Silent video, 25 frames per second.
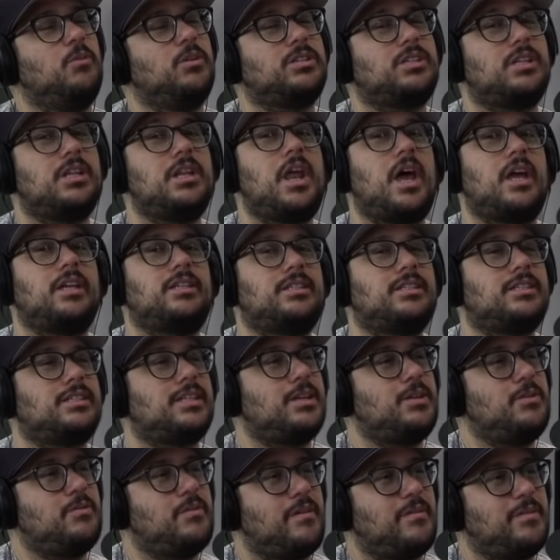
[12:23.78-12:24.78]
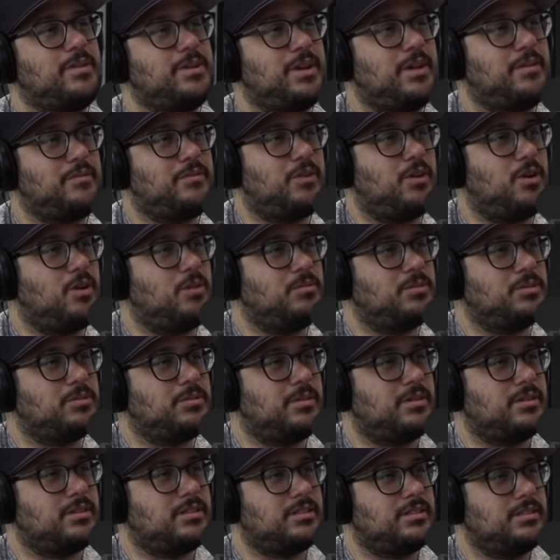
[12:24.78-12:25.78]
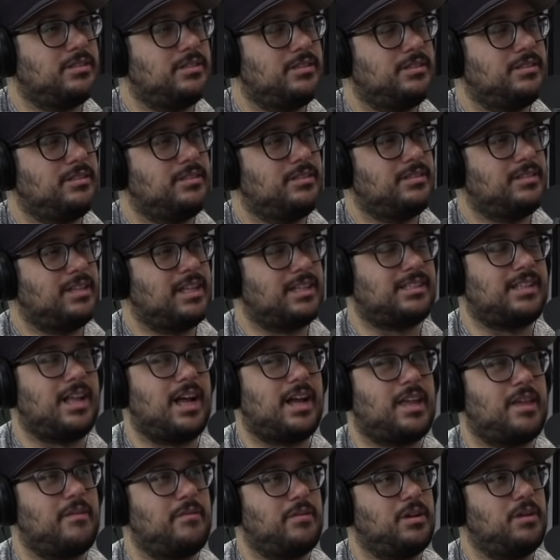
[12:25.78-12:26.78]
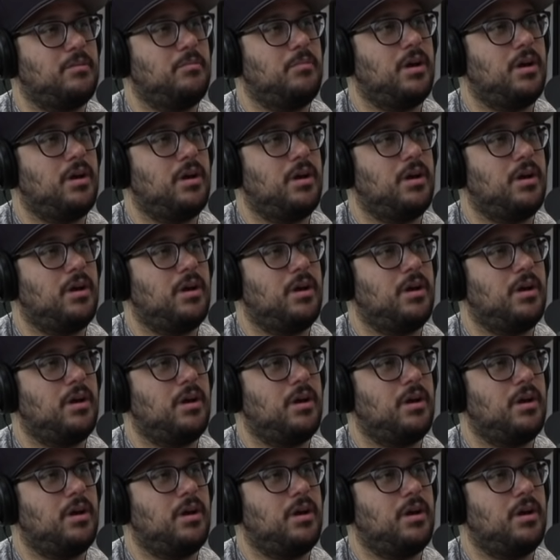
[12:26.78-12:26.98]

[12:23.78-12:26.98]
What's the nicest thing you've ever done for a homeless person? That's not giving them